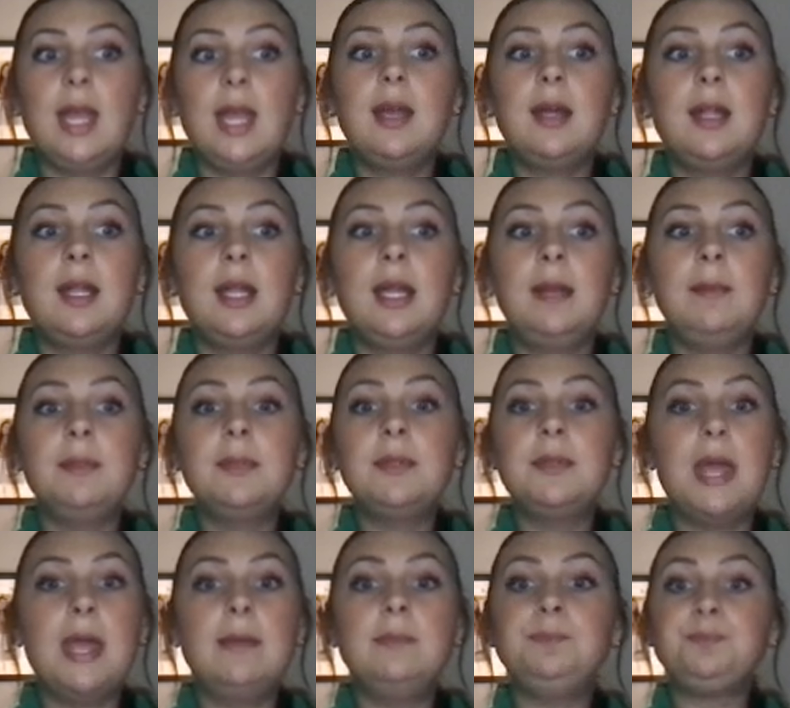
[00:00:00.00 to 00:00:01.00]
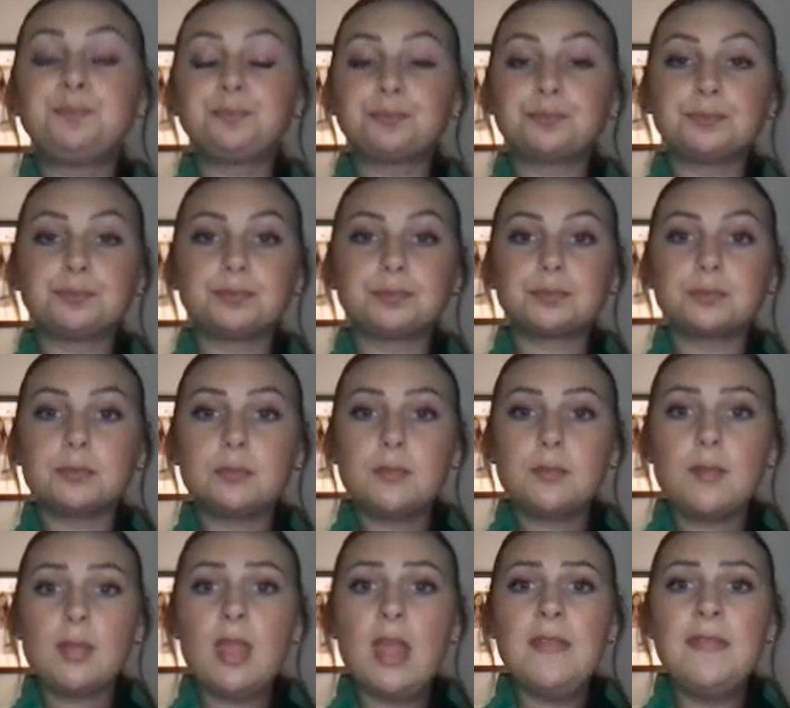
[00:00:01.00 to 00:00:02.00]
claimed that
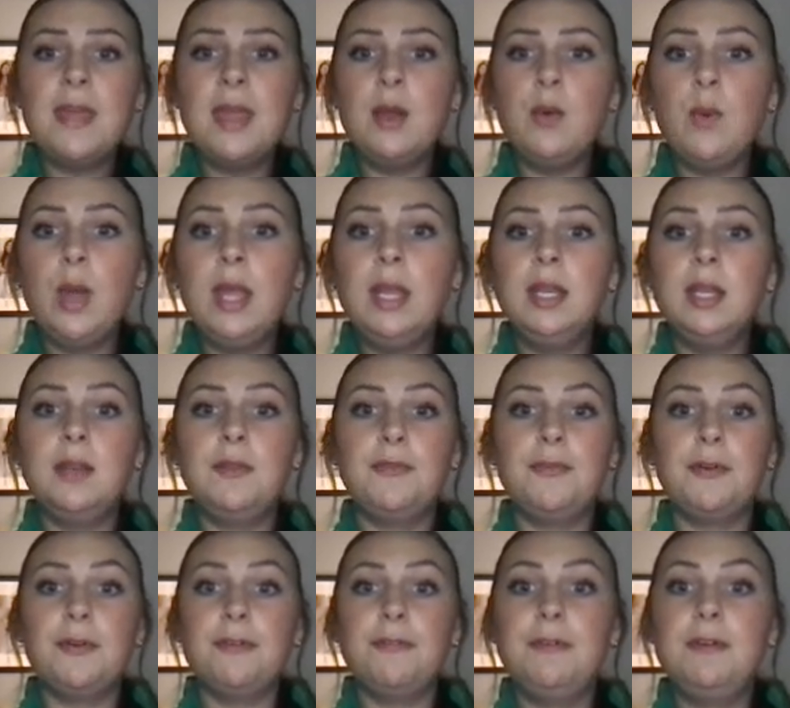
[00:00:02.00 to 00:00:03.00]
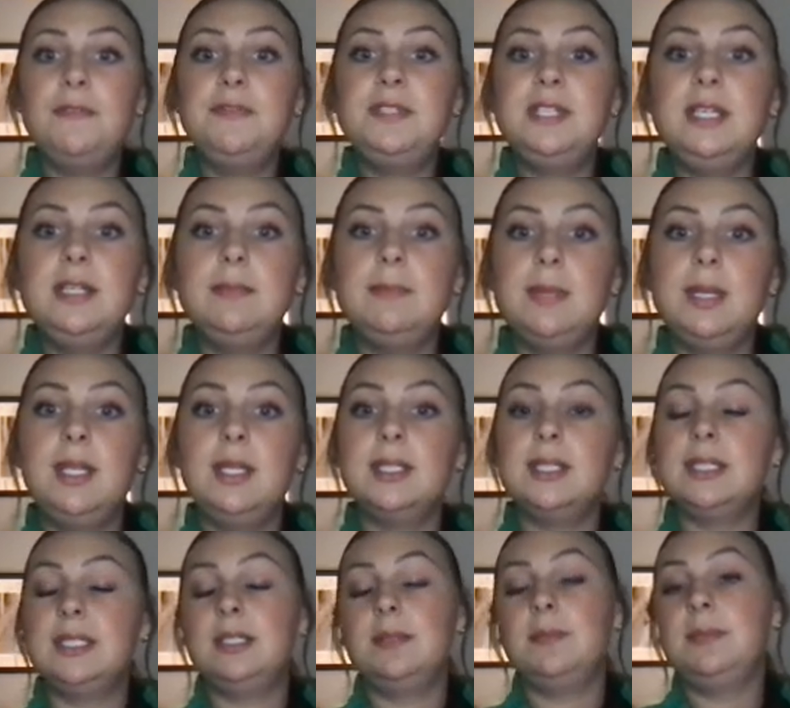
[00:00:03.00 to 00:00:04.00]
they waited for 15
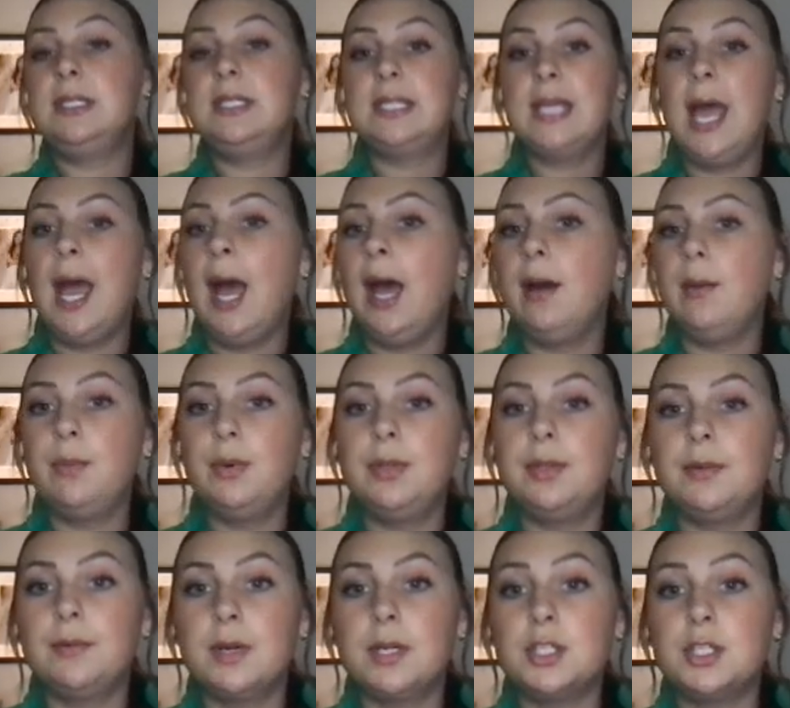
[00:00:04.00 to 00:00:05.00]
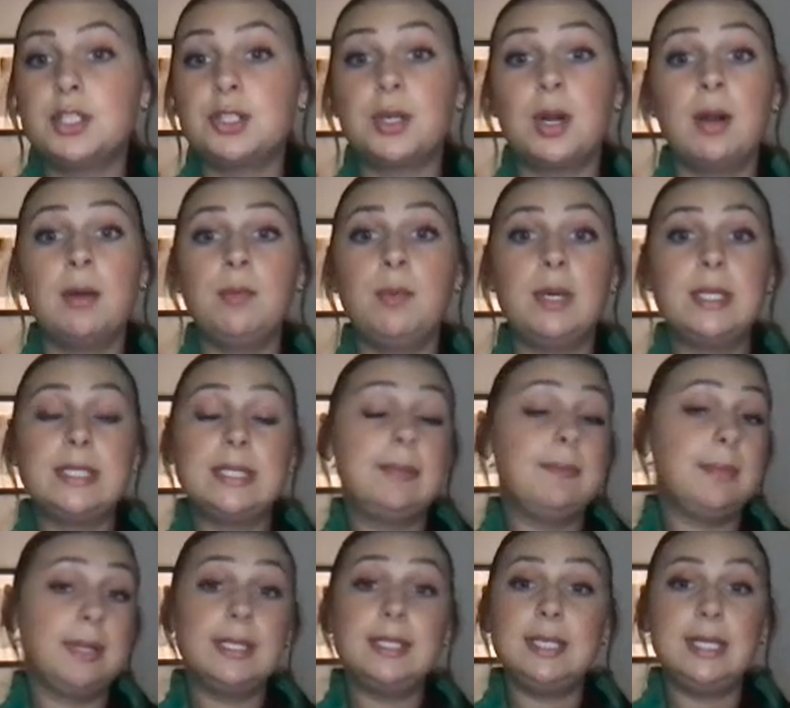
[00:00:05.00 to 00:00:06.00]
minutes to be sat when the restaurant
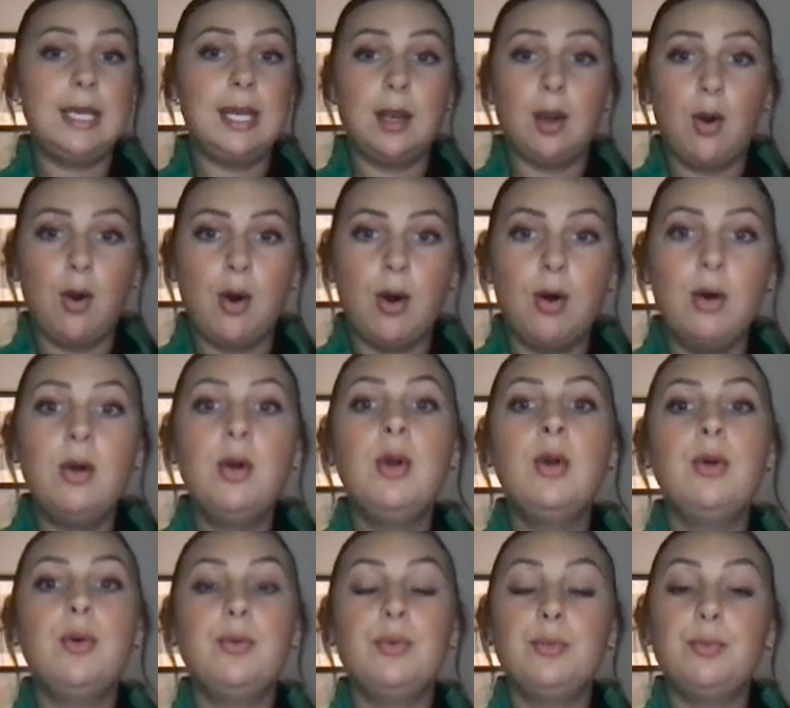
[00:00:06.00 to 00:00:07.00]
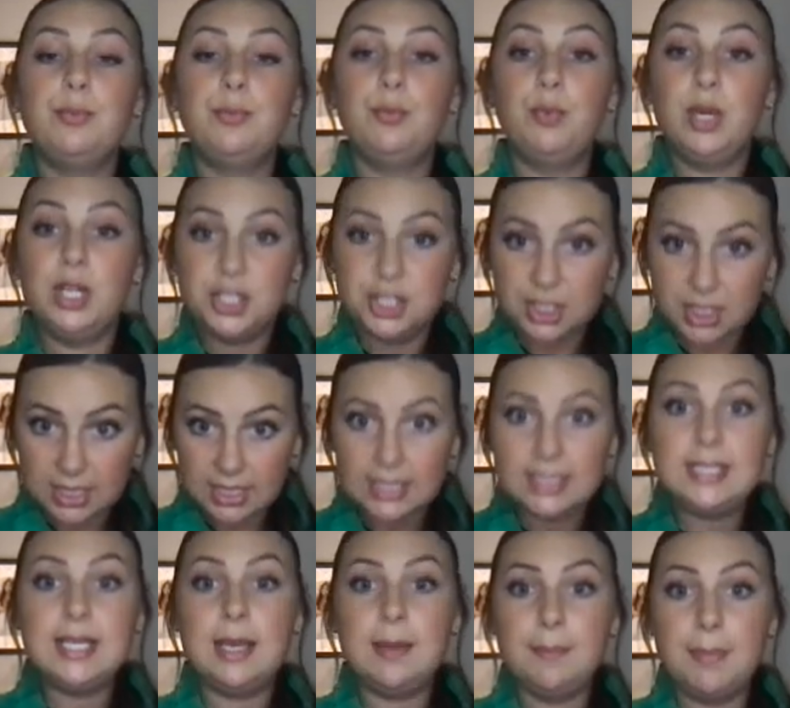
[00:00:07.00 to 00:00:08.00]
wasn't busy at all, which
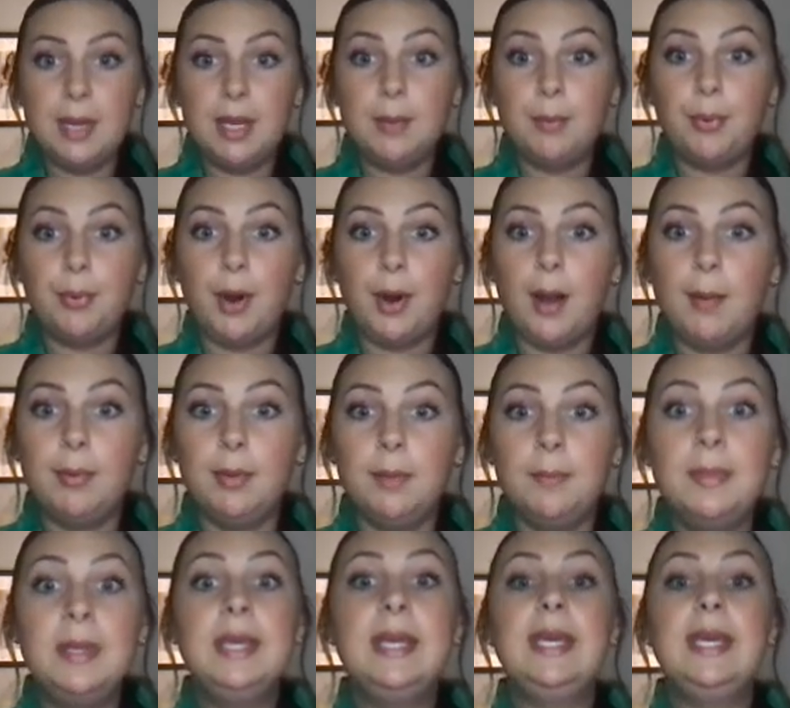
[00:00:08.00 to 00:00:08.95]
is a big problem.